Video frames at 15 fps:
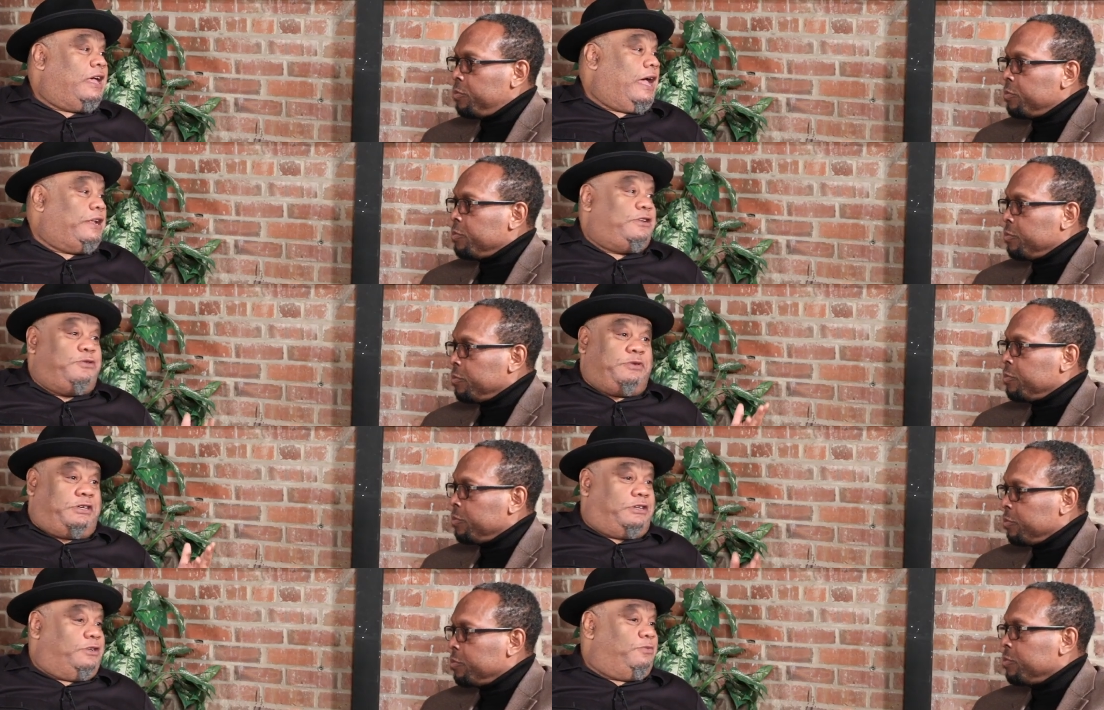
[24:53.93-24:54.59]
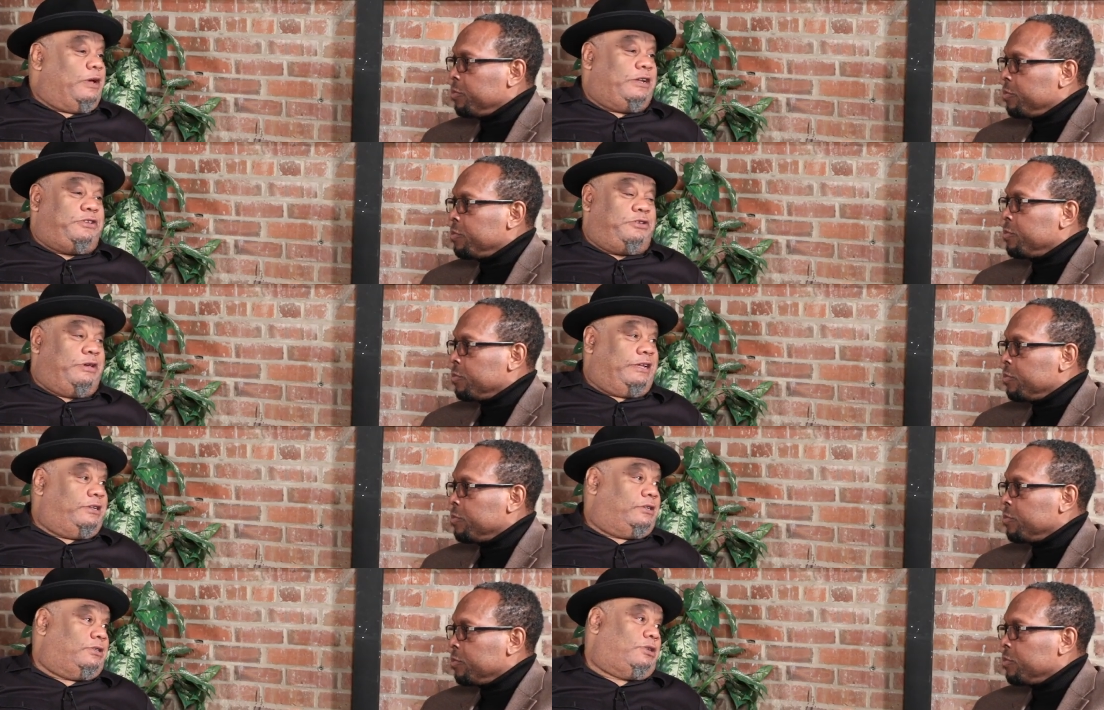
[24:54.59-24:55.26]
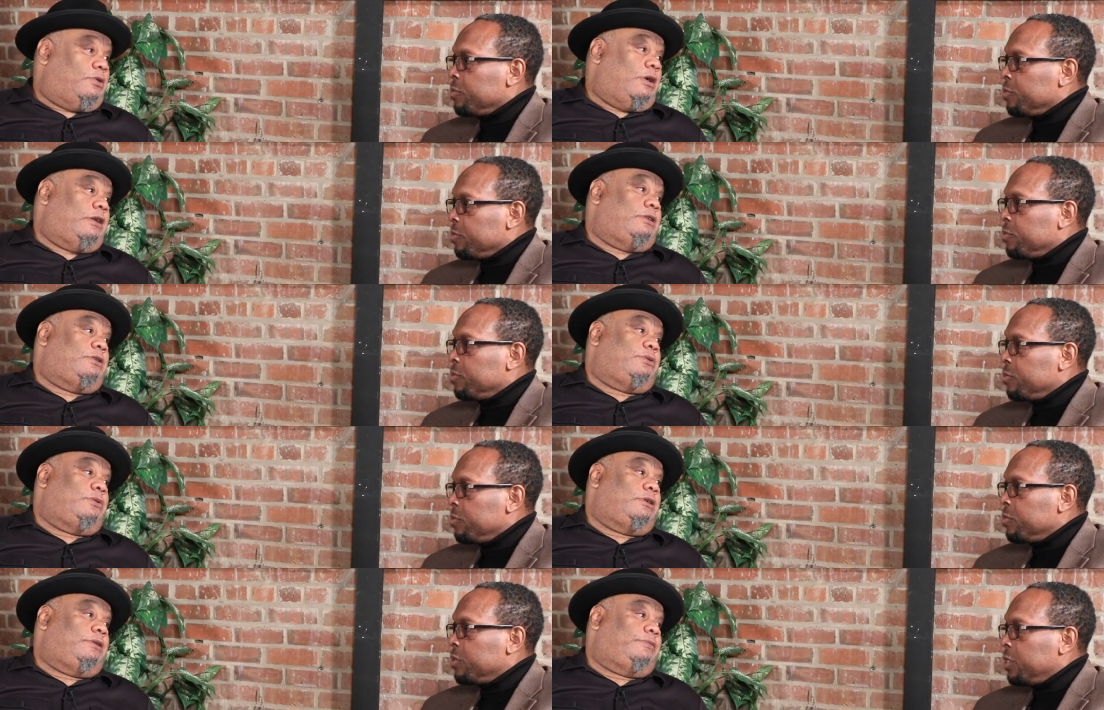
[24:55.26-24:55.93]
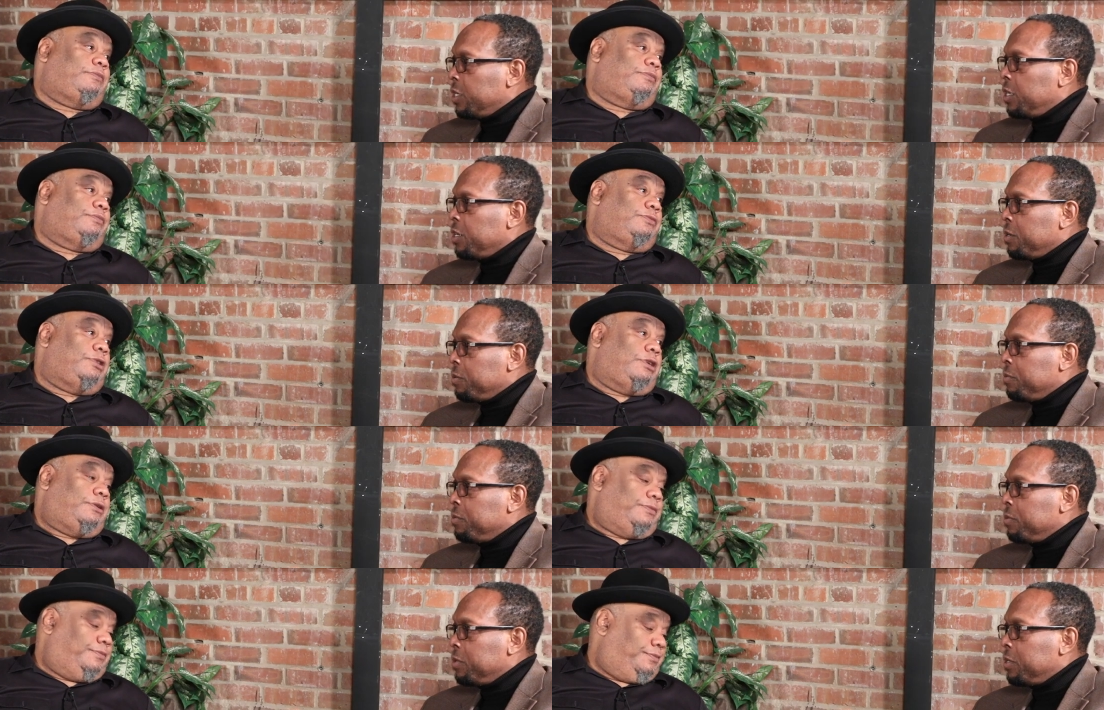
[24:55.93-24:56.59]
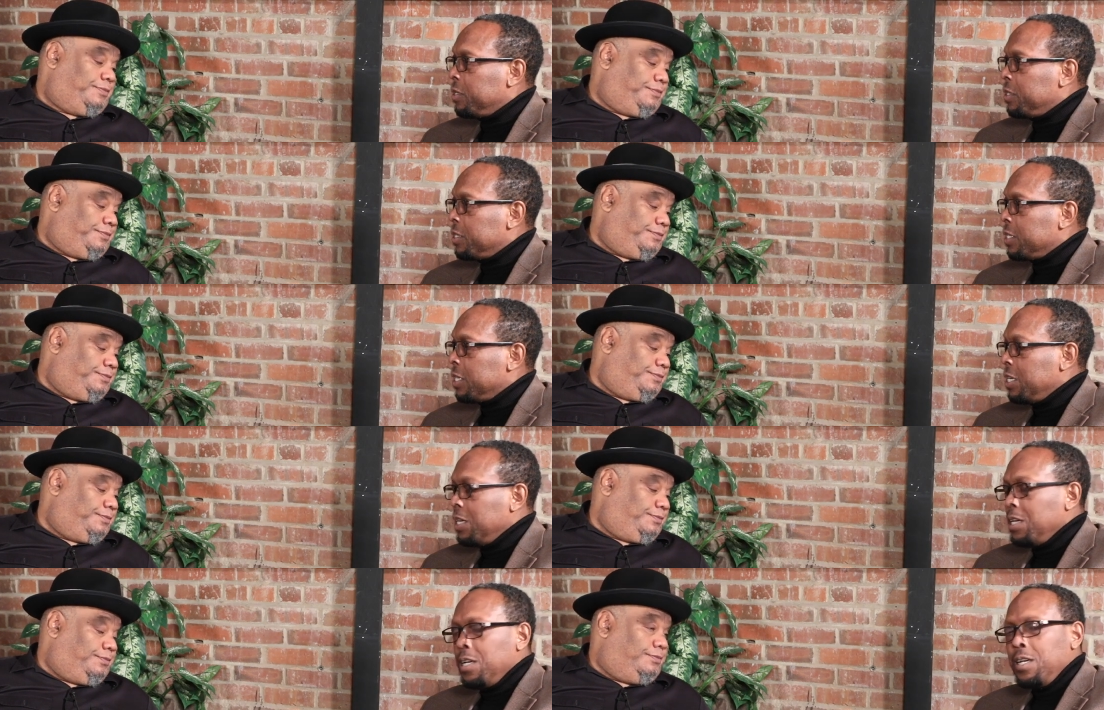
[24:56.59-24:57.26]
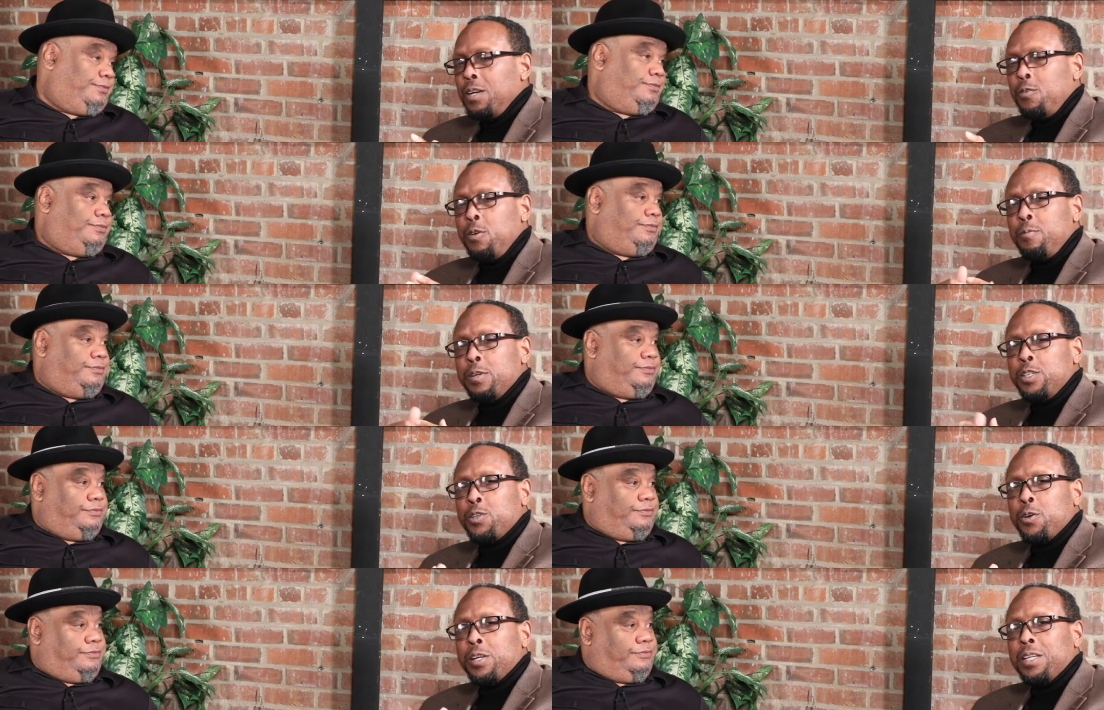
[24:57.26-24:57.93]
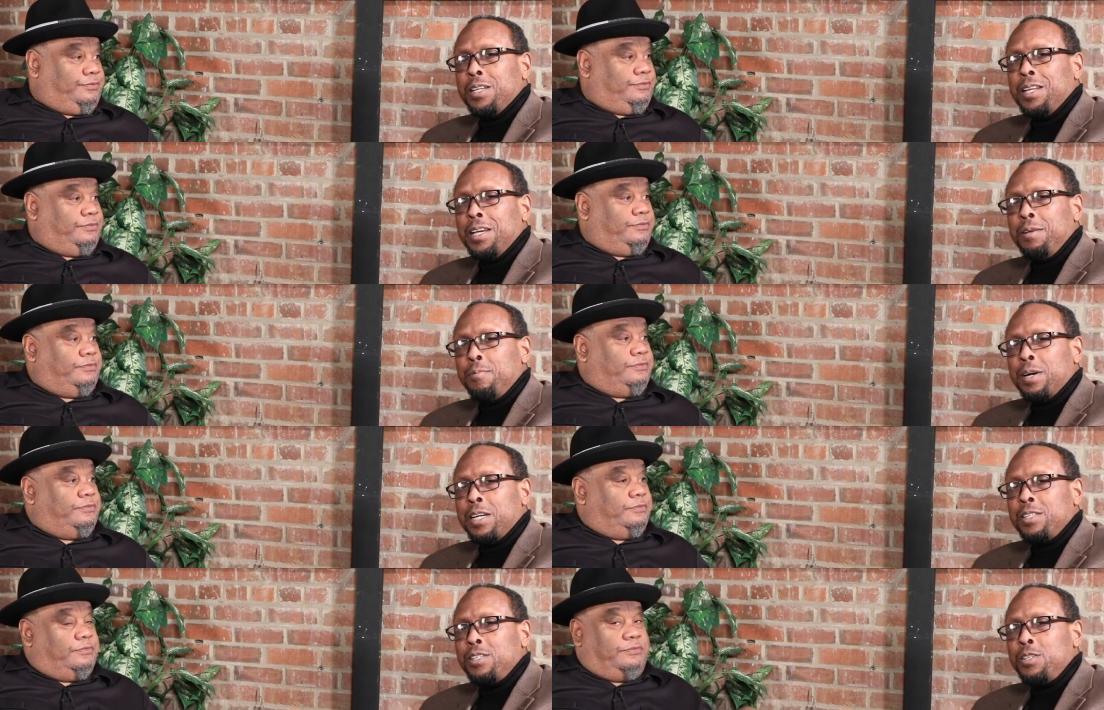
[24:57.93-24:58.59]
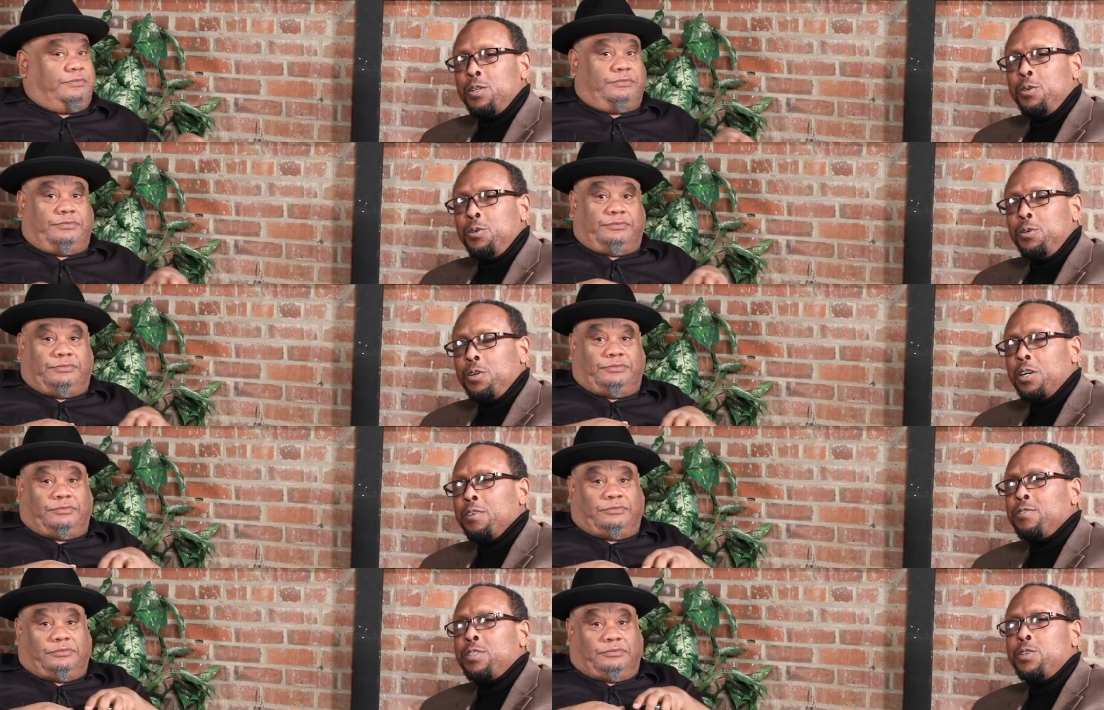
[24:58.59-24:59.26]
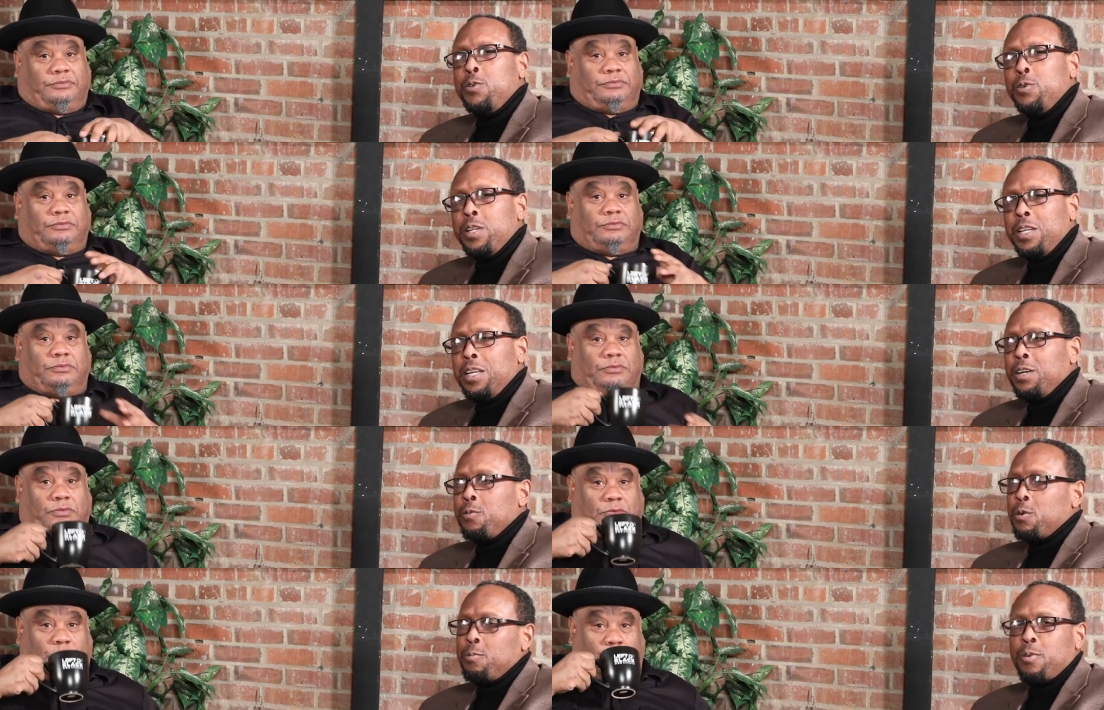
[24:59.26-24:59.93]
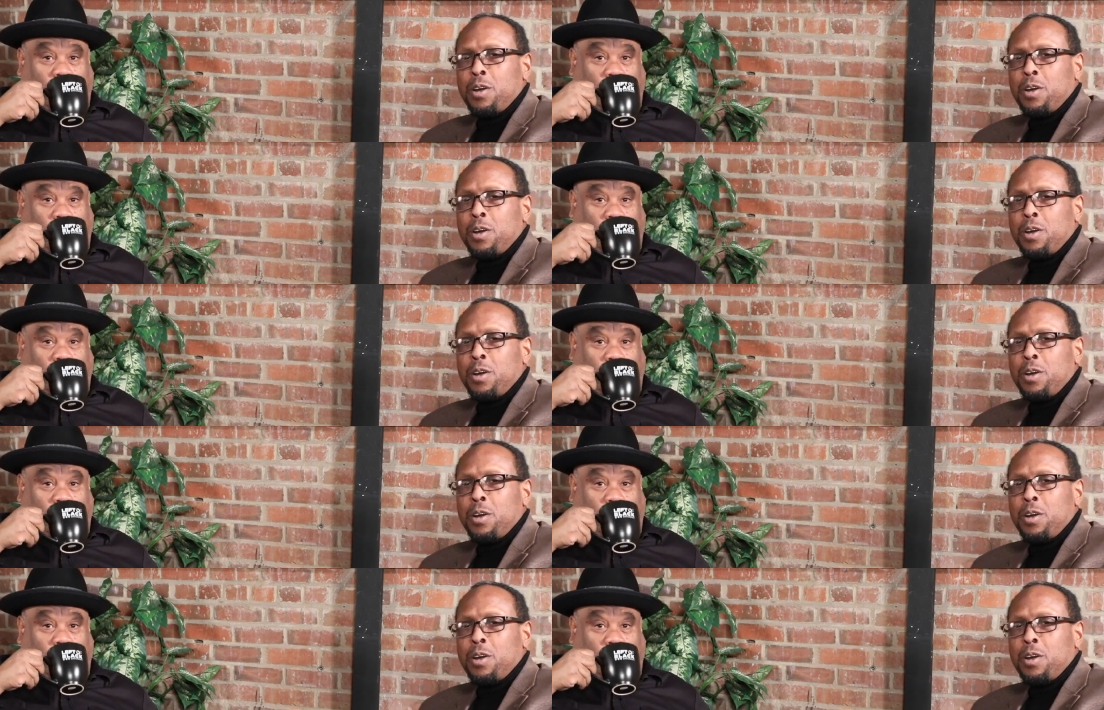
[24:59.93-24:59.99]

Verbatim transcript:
Speaker 1: I knew we couldn't wait. I knew you had to just go out and do it, yeah. You know.
Speaker 2: We've been joined today by Stu of Stu and the Negro